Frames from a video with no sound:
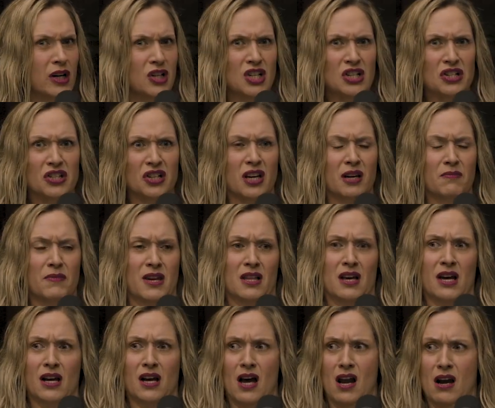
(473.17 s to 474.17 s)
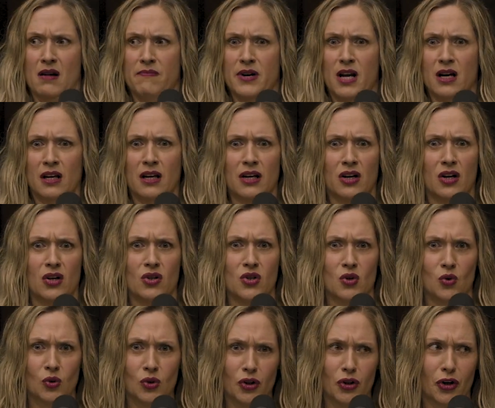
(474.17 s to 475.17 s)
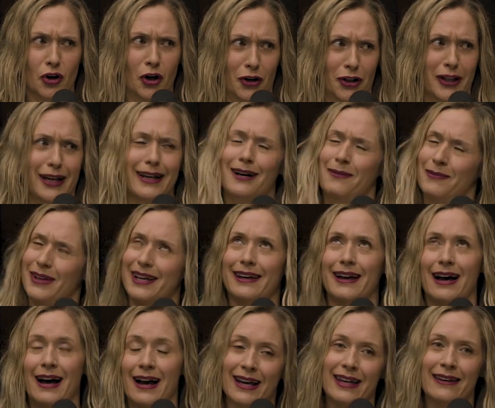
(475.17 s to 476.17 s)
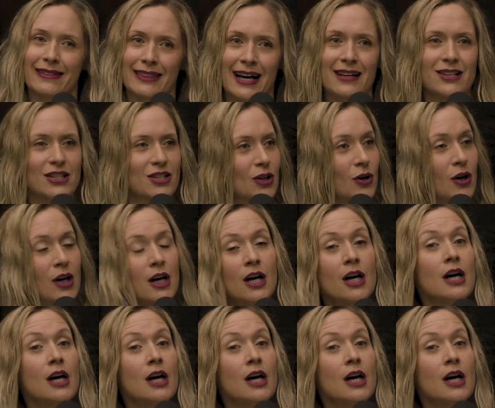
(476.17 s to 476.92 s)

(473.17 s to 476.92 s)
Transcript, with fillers: And she's looking at me like, I'm not going to go to school early. I'm like, yeah, I get that too.